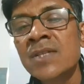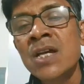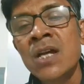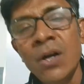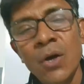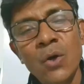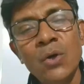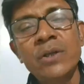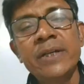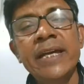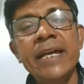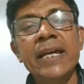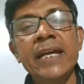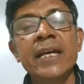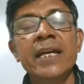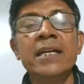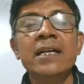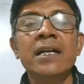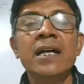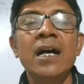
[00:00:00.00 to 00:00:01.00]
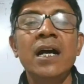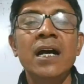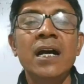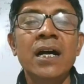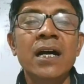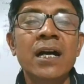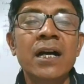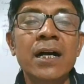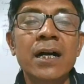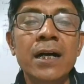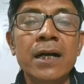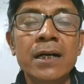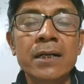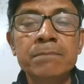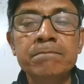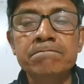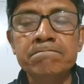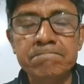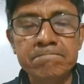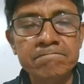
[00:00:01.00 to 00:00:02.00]
Okay. uh,
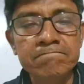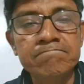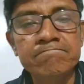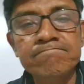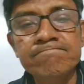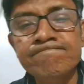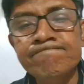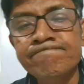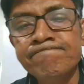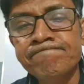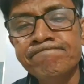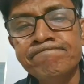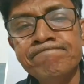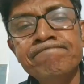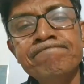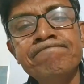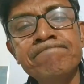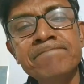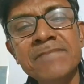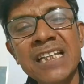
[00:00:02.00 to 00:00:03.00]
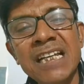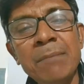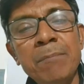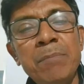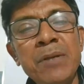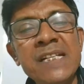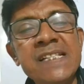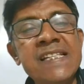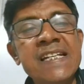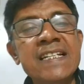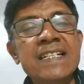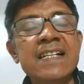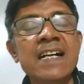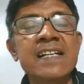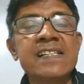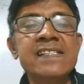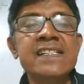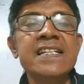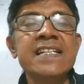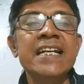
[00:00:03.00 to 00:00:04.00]
Implicit
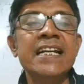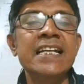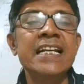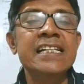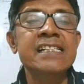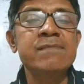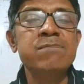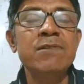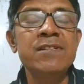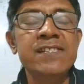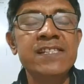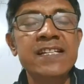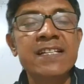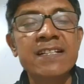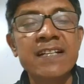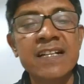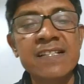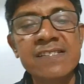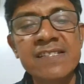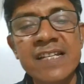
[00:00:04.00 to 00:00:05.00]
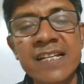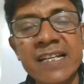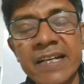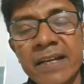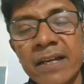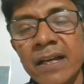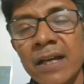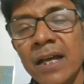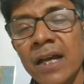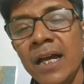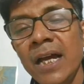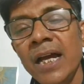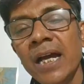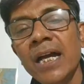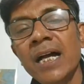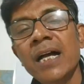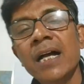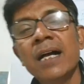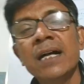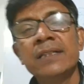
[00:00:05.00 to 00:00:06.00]
casting and explicit casting,
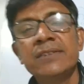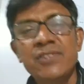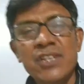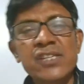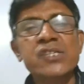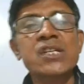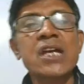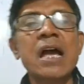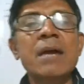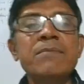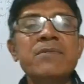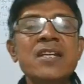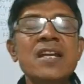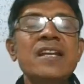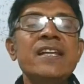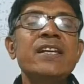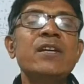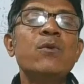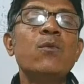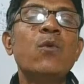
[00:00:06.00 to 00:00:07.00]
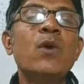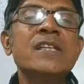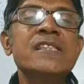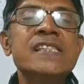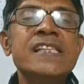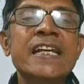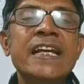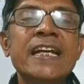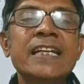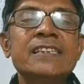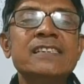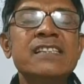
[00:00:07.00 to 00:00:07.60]
just I'm telling you once again.